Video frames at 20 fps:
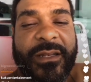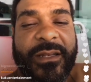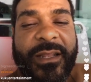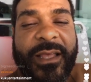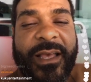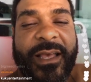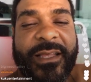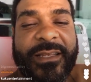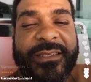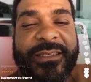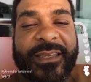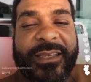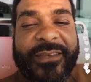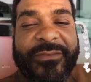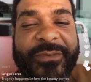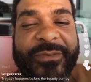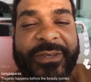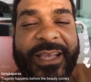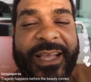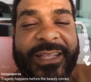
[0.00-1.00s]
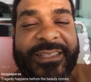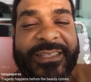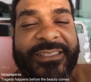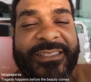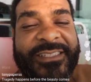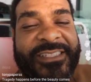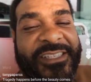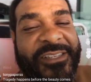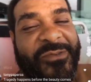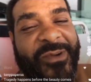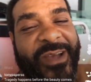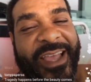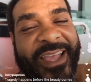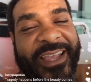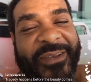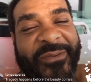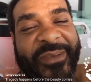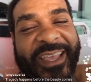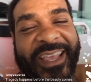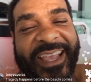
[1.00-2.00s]
Nah, Dave, got the
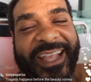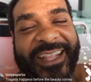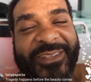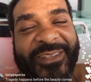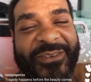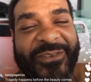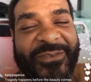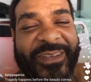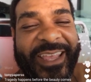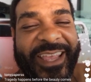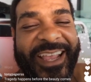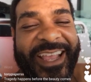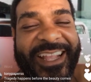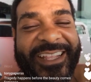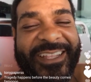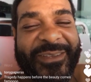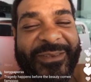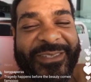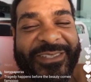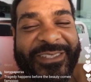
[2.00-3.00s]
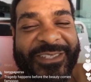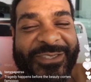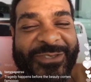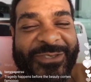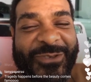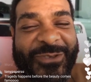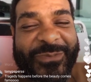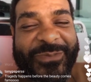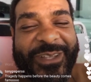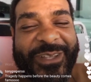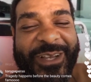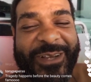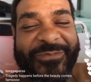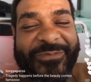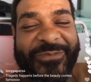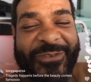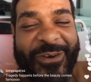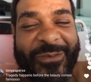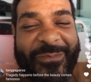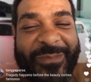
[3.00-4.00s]
G-Wagon. We ain't got the souped
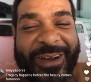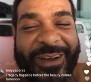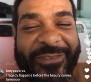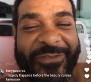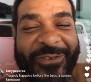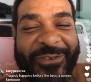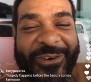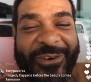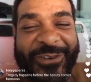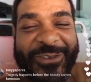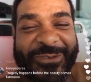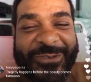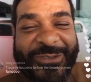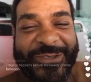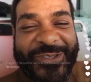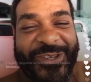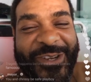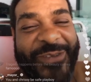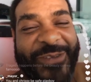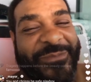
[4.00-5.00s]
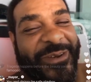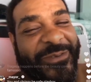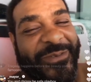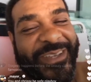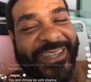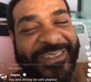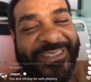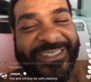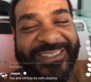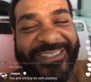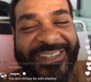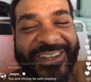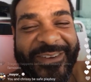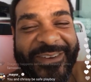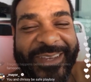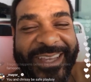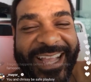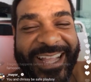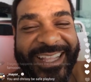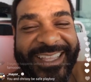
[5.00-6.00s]
up 4x4 new joint, but we
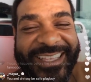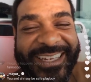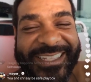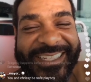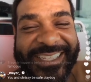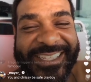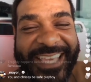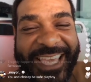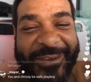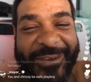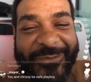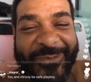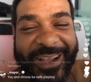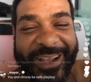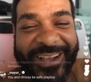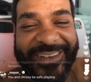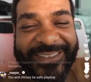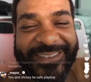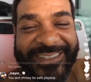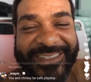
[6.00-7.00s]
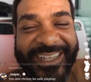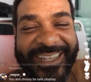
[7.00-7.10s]
got the escape route.